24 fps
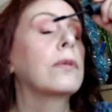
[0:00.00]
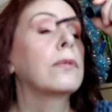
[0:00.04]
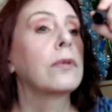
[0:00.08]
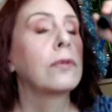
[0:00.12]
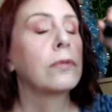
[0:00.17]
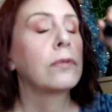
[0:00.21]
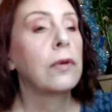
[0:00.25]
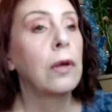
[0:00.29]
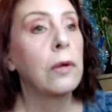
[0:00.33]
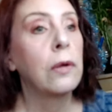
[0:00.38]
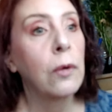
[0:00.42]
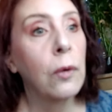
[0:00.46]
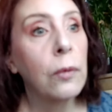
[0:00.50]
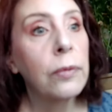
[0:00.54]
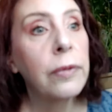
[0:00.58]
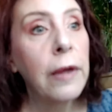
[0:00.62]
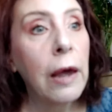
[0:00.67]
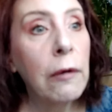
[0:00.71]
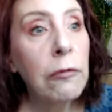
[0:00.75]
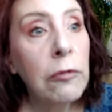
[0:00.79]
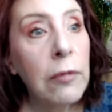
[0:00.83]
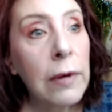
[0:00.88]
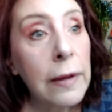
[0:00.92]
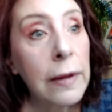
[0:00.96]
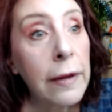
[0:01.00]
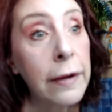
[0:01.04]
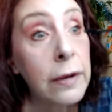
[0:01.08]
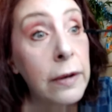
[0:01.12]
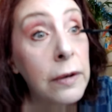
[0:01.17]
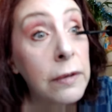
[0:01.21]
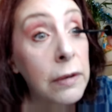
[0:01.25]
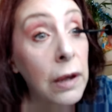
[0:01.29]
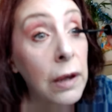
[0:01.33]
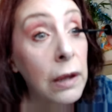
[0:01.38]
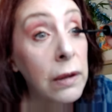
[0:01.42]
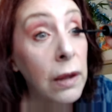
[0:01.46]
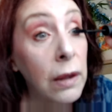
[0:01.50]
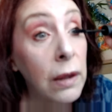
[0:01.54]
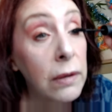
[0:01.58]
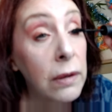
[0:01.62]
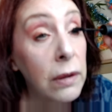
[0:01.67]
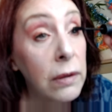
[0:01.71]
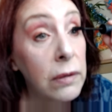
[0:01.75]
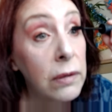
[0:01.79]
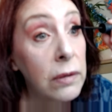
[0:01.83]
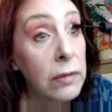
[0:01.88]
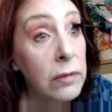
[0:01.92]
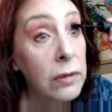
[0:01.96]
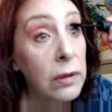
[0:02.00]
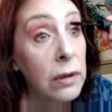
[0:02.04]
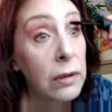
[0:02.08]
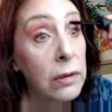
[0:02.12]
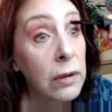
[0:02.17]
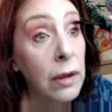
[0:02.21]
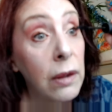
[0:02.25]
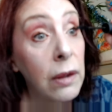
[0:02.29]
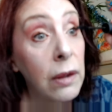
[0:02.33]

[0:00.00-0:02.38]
So that really does